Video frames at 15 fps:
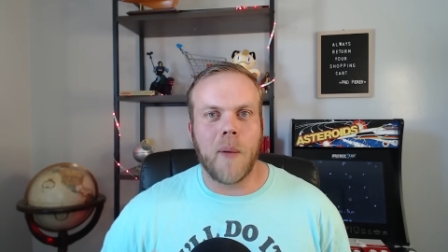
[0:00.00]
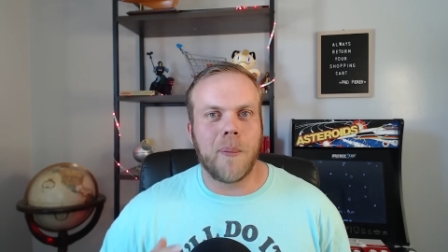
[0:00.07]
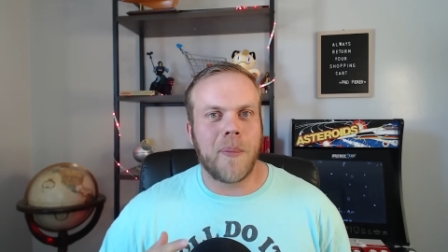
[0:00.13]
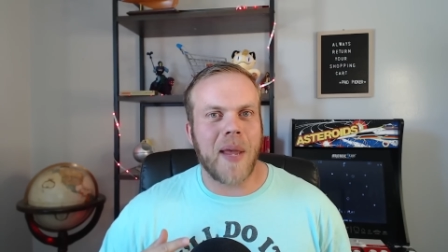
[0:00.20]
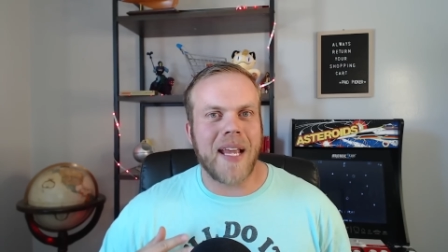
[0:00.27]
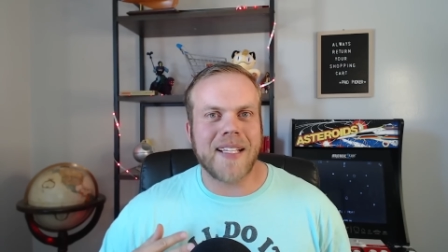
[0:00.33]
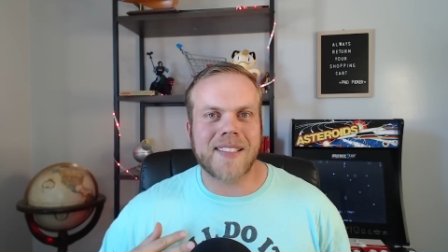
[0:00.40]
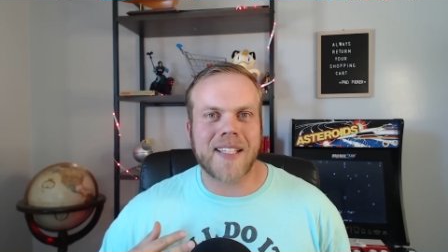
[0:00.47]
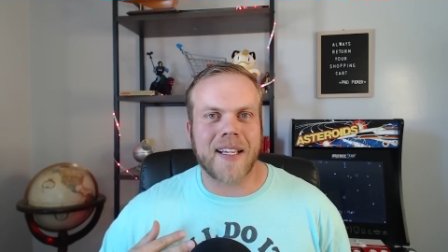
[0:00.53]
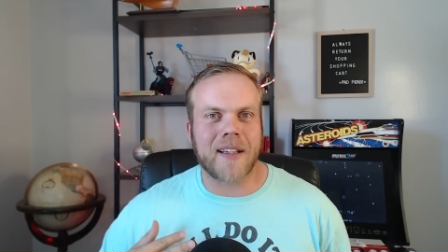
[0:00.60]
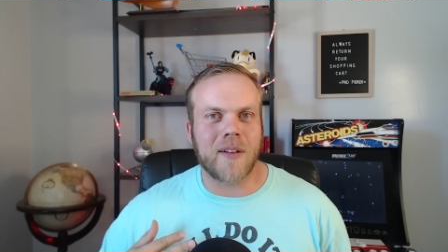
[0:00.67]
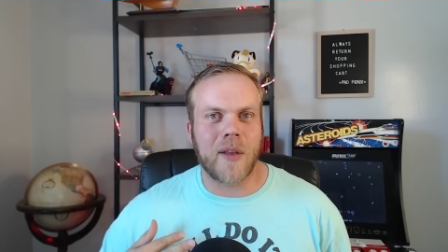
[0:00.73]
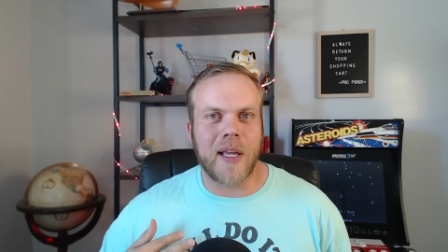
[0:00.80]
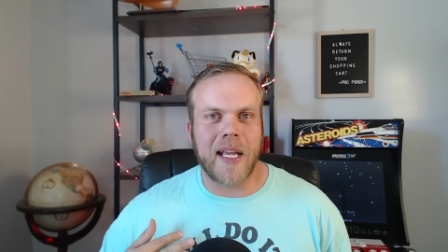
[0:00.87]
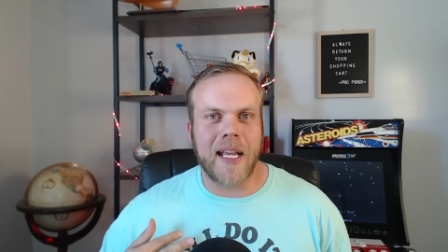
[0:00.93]

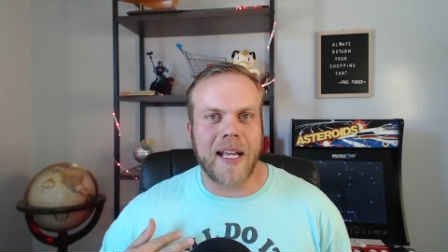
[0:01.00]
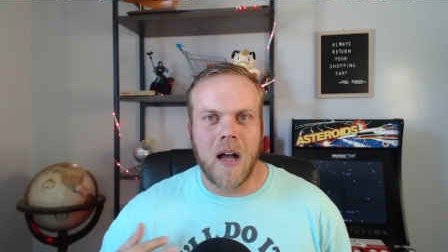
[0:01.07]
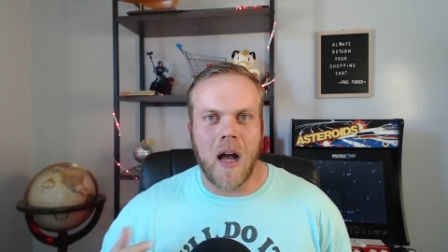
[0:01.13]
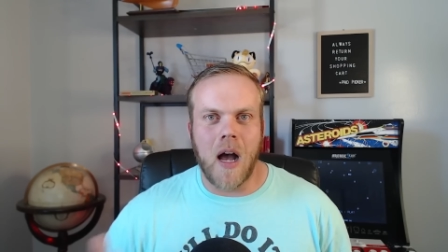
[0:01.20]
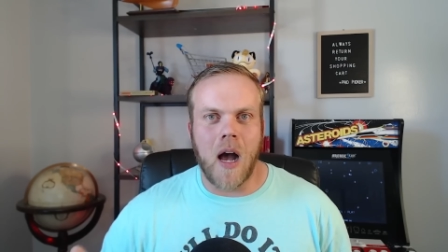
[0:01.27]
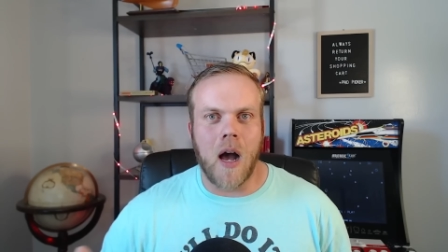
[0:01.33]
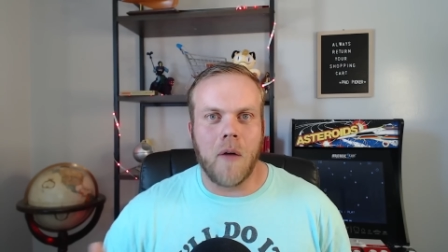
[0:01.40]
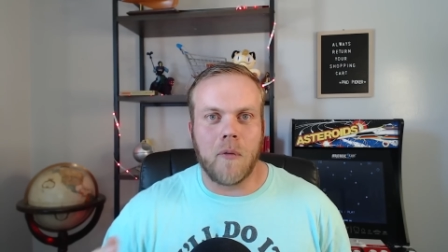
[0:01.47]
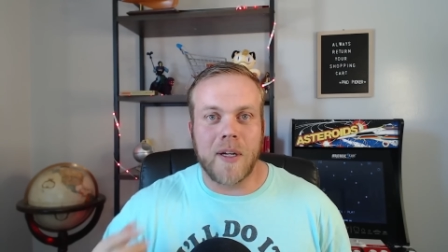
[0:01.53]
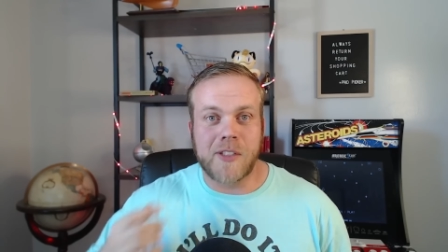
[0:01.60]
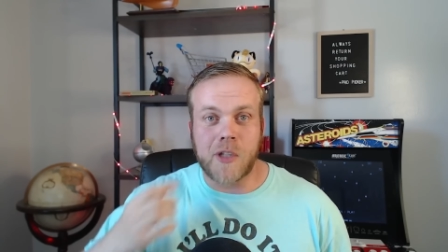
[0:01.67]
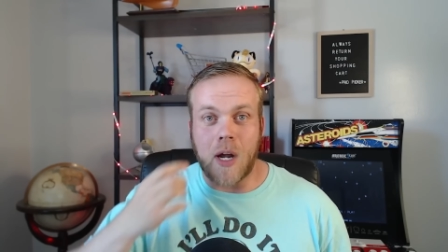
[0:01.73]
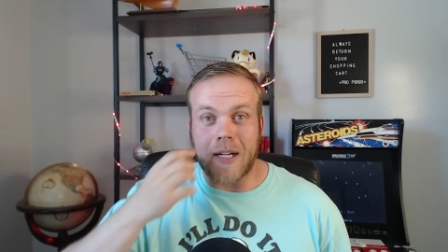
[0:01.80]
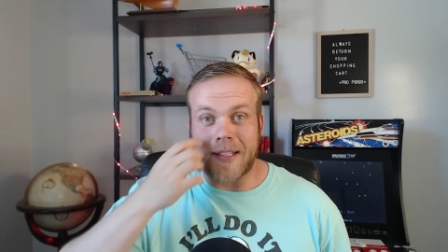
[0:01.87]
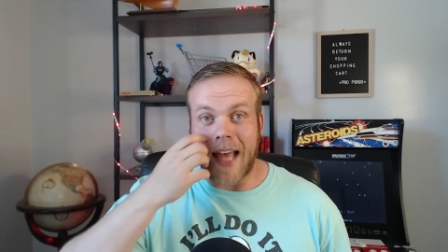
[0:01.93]
basically we
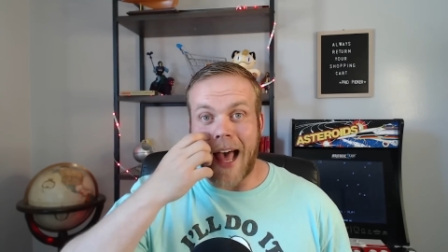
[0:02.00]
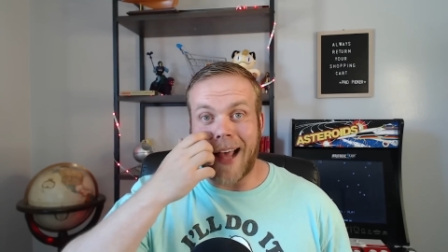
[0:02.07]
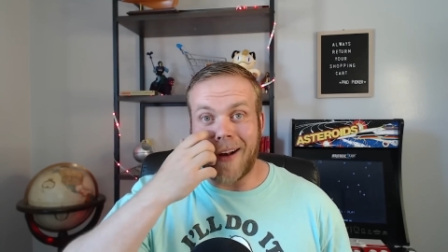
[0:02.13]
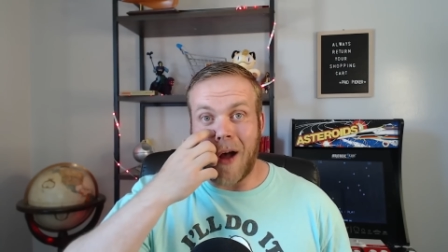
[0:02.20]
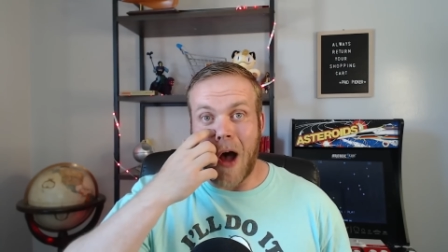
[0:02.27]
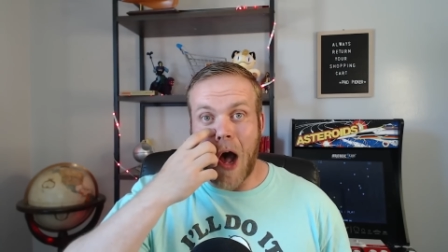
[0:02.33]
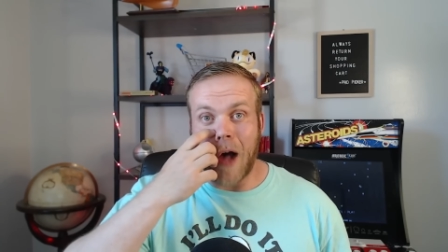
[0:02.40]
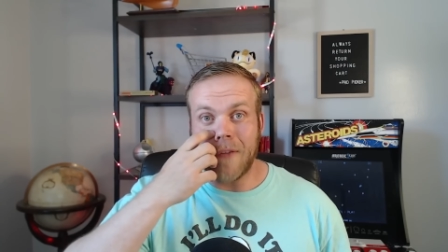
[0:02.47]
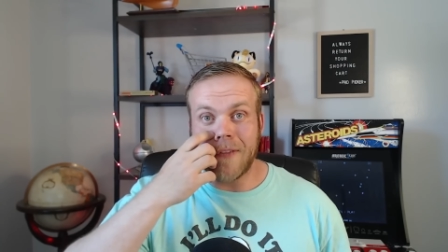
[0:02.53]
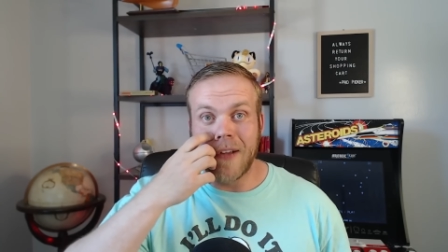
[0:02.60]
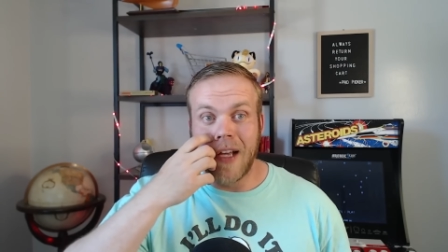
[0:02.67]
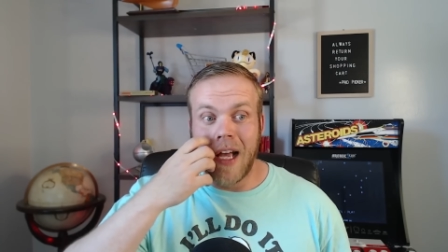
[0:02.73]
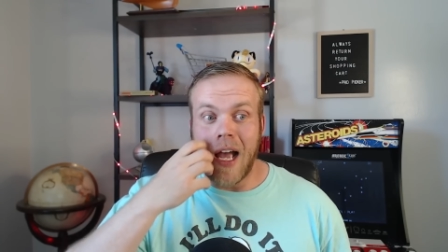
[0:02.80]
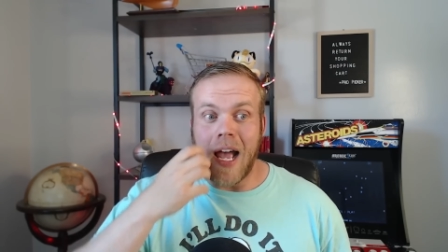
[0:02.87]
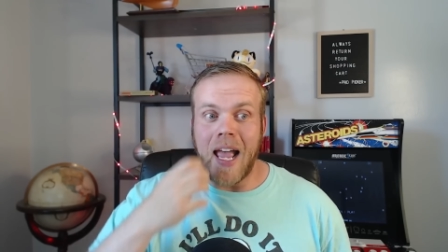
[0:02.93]
shrugged that off
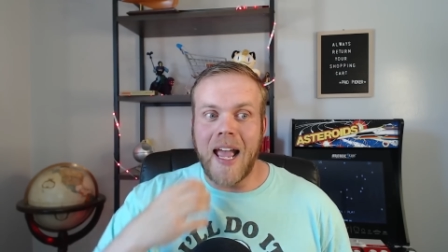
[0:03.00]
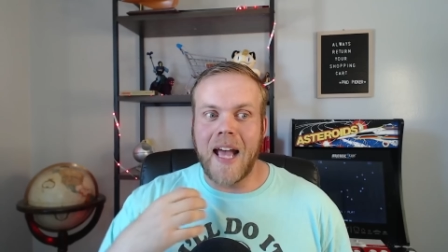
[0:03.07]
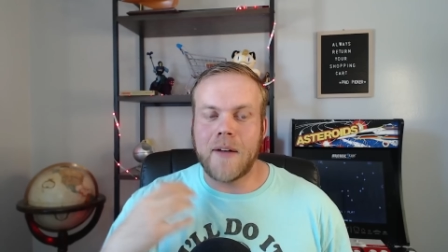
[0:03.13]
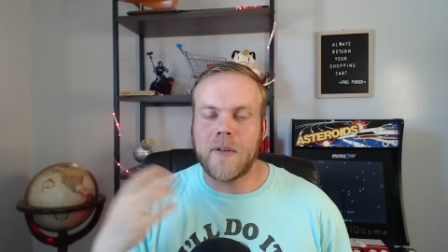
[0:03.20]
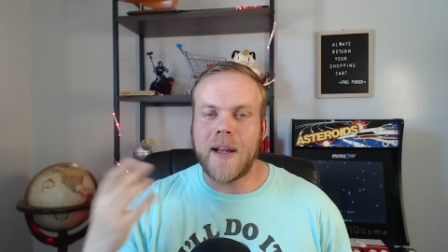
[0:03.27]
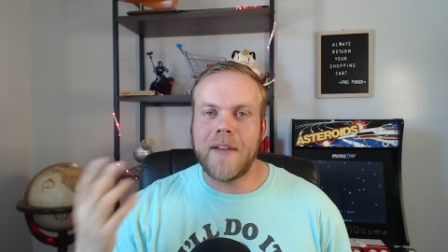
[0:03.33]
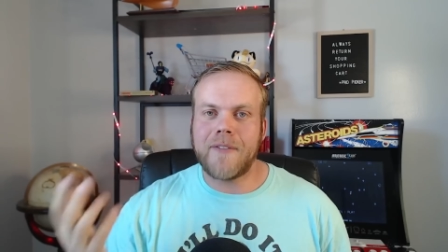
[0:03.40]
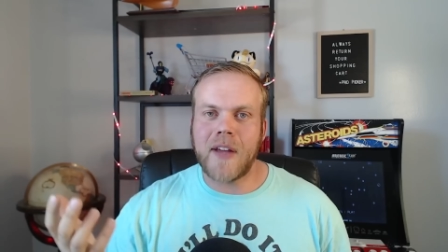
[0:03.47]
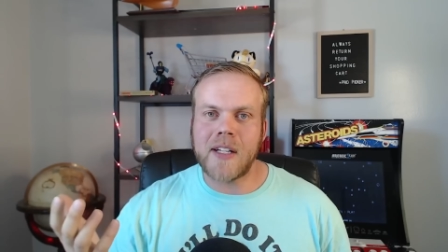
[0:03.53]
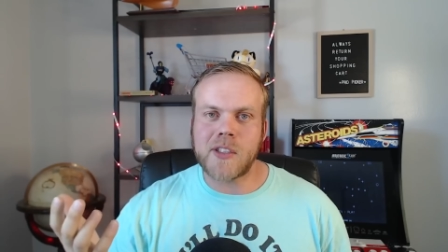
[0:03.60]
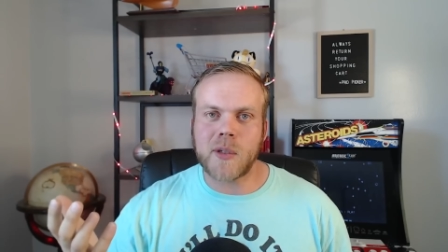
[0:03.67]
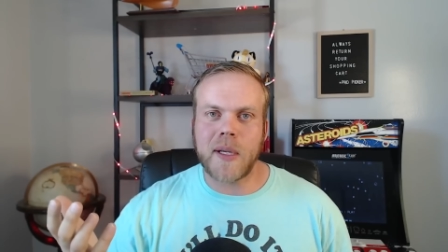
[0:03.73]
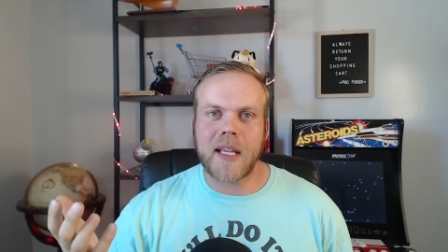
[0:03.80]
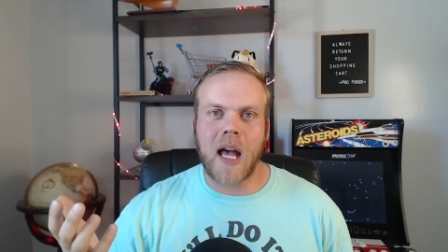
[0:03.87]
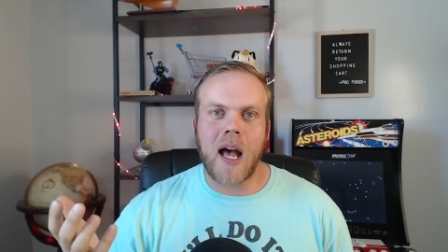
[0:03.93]
and we
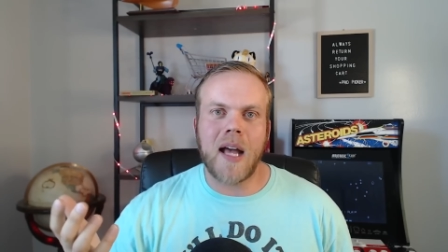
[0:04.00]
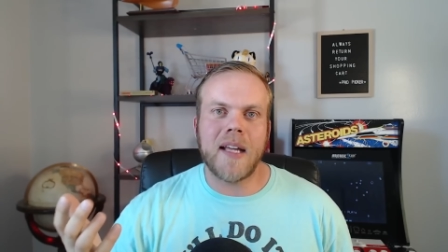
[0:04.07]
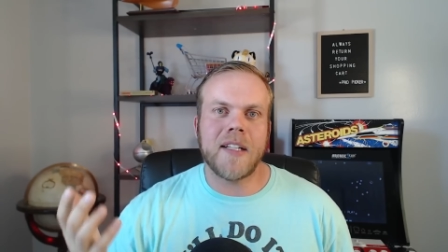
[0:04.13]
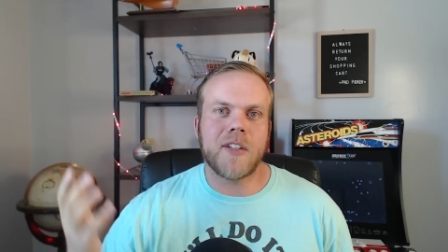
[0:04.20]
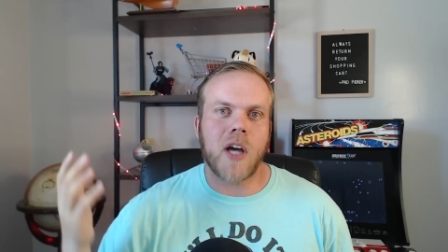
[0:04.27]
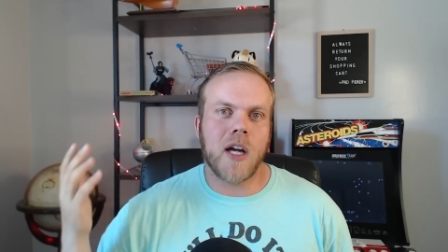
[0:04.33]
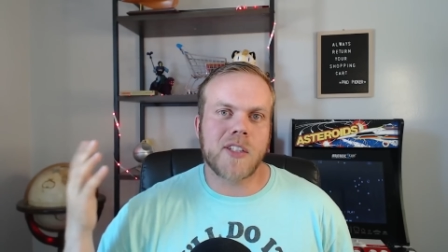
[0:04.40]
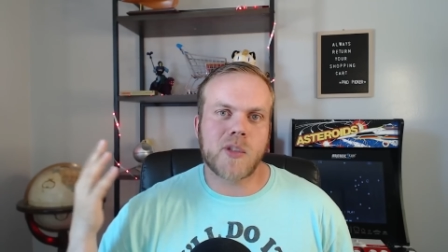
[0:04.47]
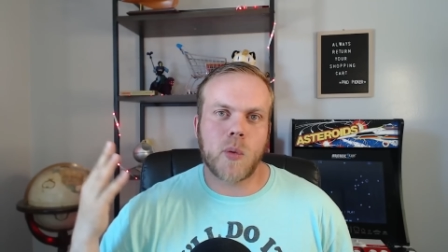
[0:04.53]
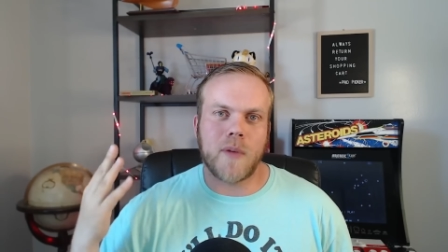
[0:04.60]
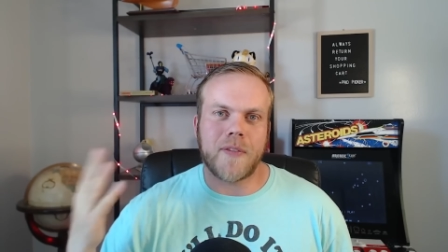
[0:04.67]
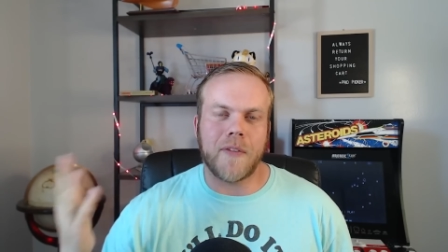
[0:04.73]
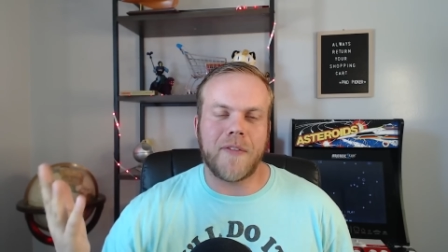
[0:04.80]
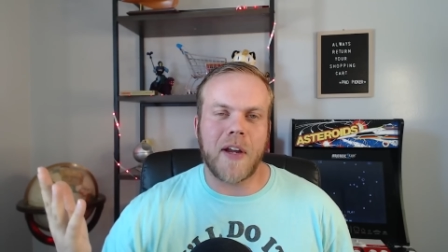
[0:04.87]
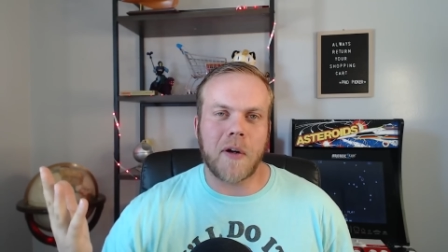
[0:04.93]
eventually got in touch with
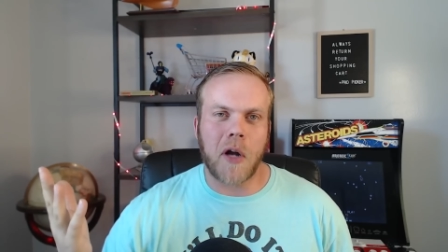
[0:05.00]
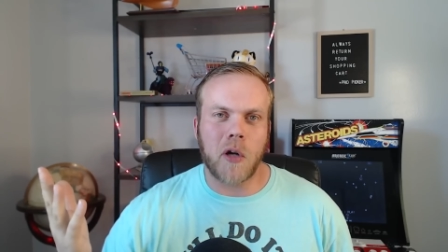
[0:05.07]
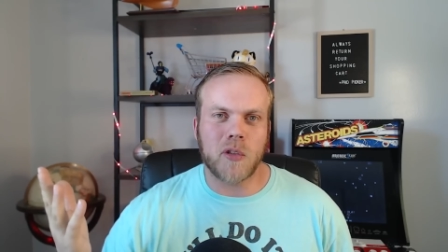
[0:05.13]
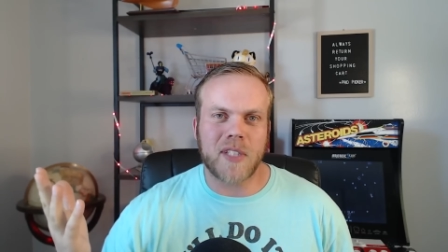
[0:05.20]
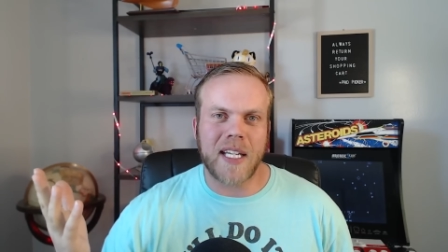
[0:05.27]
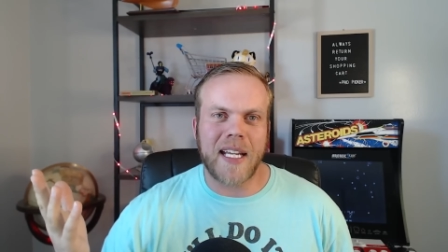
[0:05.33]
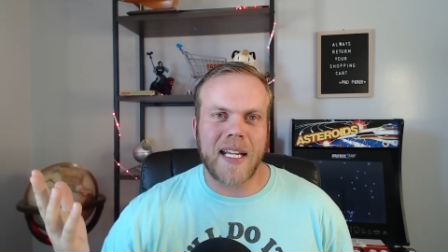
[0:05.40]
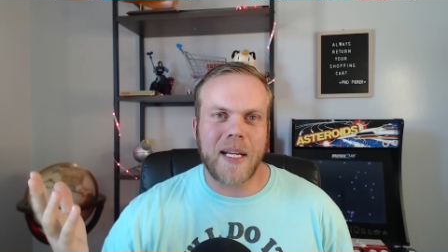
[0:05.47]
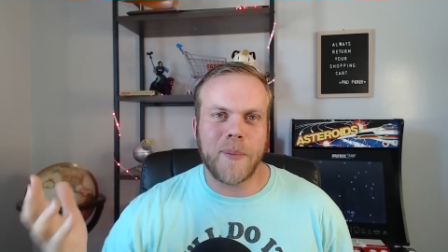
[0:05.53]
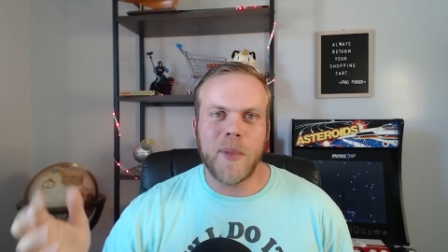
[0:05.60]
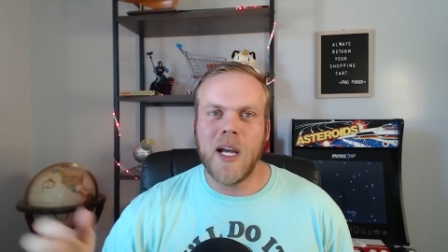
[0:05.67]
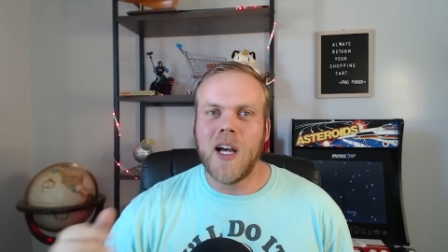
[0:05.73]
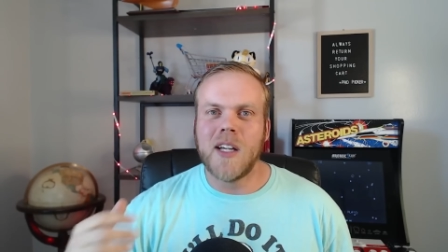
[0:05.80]
the Vero team.